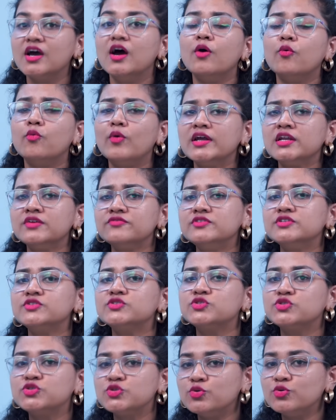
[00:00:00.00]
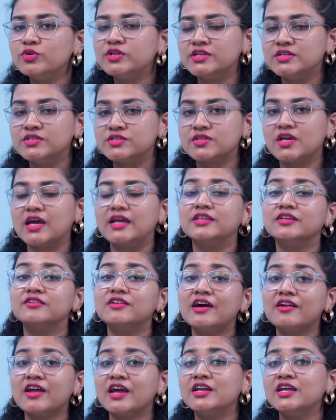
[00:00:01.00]
one of the students at the
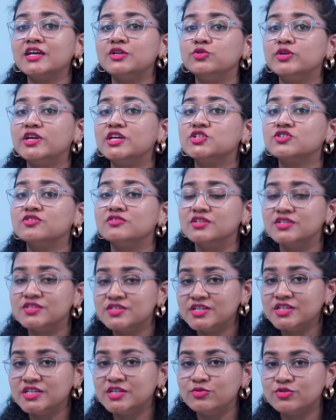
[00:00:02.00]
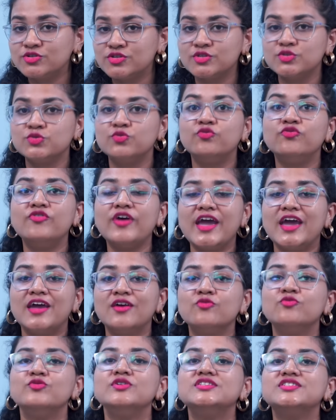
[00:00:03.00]
Narayana Educational Institutions where
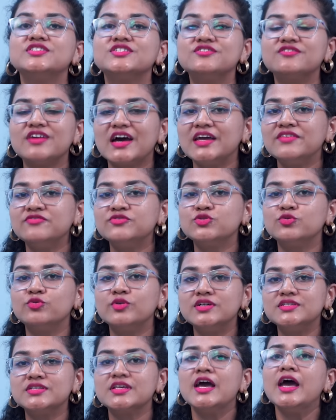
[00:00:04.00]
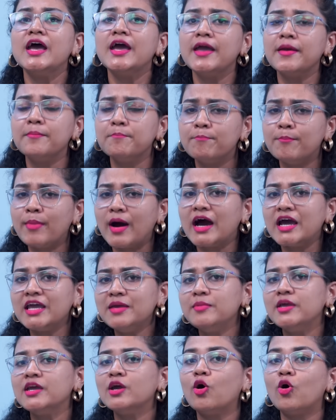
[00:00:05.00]
we strive towards
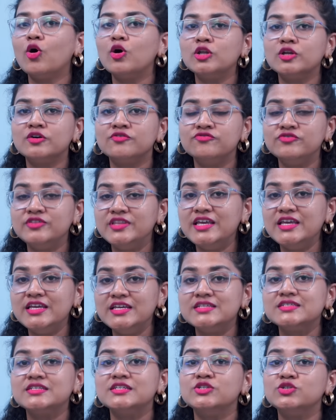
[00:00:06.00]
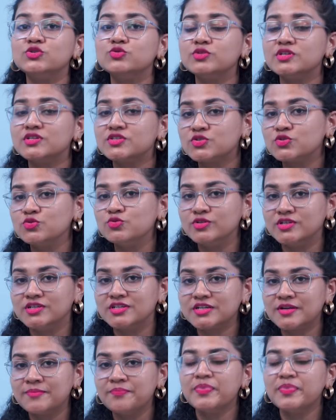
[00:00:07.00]
imbibing all of these into the student.